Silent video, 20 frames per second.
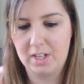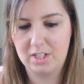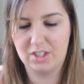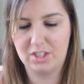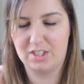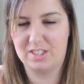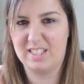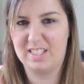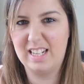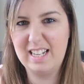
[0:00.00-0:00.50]

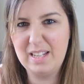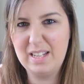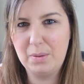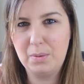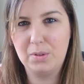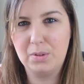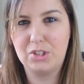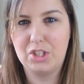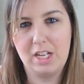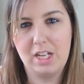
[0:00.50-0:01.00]
Just the
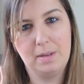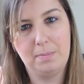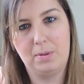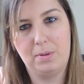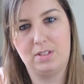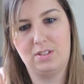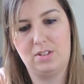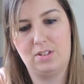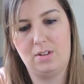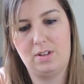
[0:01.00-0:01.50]
little cheap
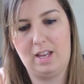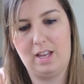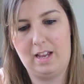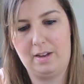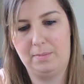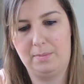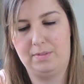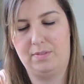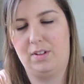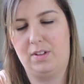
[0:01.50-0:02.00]
ones you
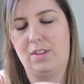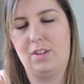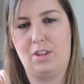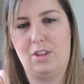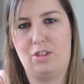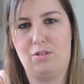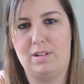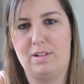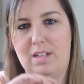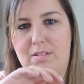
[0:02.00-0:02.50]
get with like the
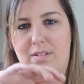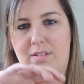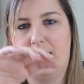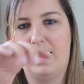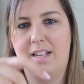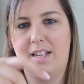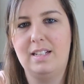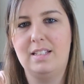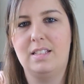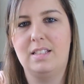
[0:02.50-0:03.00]
three
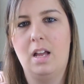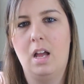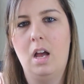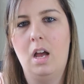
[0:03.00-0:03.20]
rings.